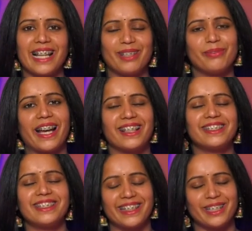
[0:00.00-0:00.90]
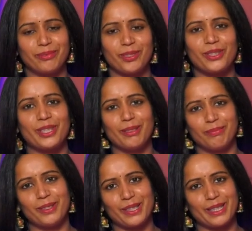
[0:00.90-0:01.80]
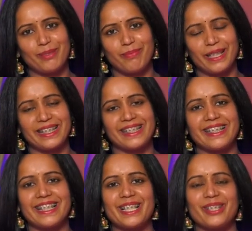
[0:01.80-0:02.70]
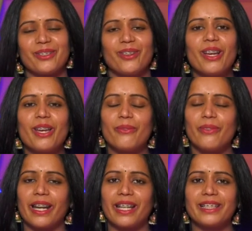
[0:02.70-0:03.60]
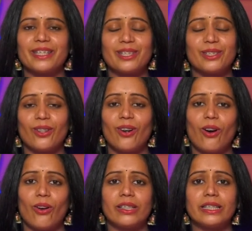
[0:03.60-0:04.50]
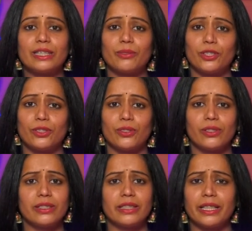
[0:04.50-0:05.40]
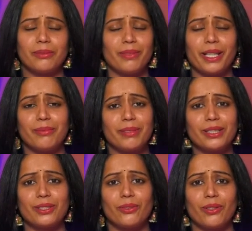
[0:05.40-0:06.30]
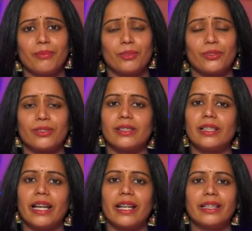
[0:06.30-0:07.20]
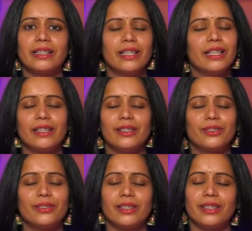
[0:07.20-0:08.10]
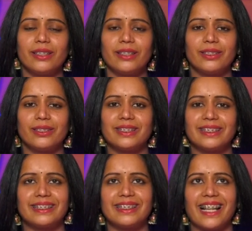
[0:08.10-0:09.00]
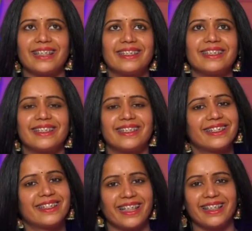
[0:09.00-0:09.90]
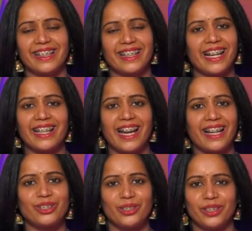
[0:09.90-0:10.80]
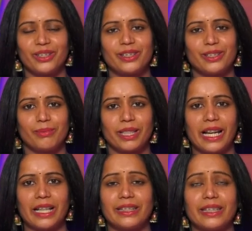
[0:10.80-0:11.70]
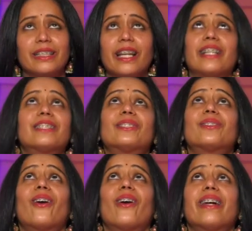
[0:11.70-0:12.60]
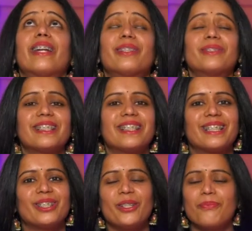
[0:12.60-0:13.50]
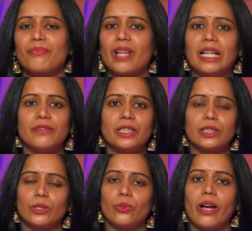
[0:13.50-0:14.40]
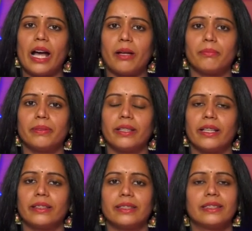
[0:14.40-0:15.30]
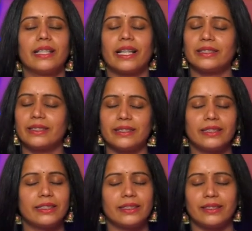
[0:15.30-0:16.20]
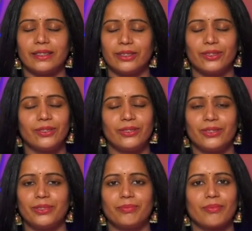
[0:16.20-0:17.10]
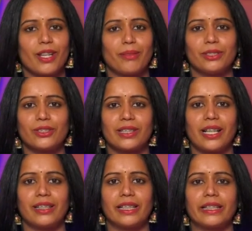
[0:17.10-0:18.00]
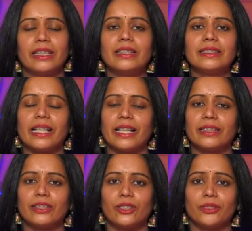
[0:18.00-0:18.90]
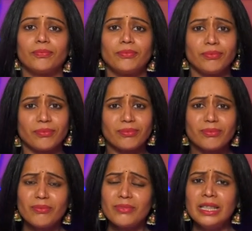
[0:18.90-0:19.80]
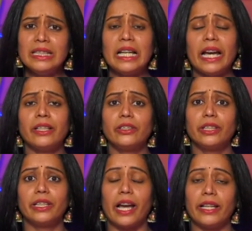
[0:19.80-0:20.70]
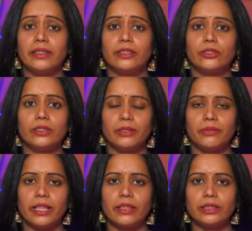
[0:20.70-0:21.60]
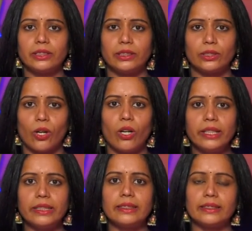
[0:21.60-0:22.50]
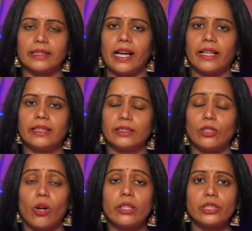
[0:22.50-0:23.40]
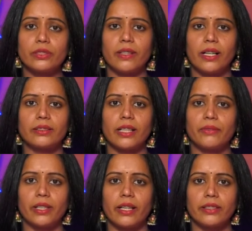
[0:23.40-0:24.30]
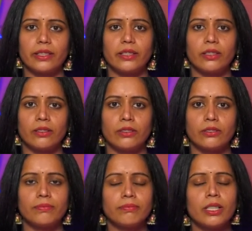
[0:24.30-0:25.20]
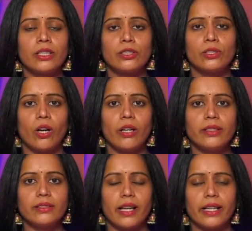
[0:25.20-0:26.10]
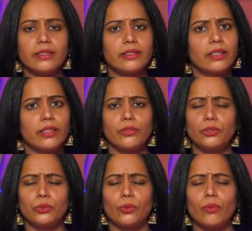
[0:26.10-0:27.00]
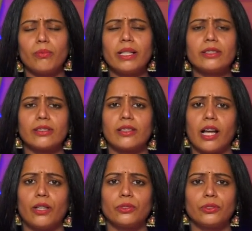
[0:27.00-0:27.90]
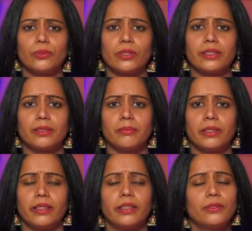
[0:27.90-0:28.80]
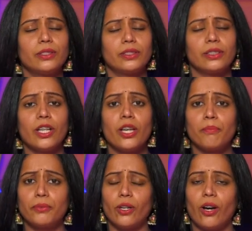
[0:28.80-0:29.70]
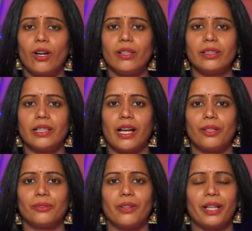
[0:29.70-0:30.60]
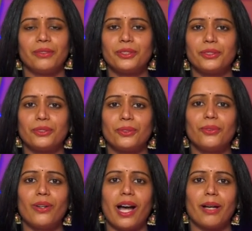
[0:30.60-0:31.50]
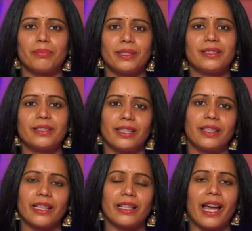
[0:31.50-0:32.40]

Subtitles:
I'm actually an emotional person, basically. So when I saw all these visuals, it made me so emotional, and I literally started crying. Like, I had tears in my eyes, and I saw, and I was like, I was so happy, and just I just did, you know, namaskar like this. And and I literally, when I saw his eyes, Lord Shiva's, when I saw his eyes, so much love towards me. There was pure love. I was so happy seeing that.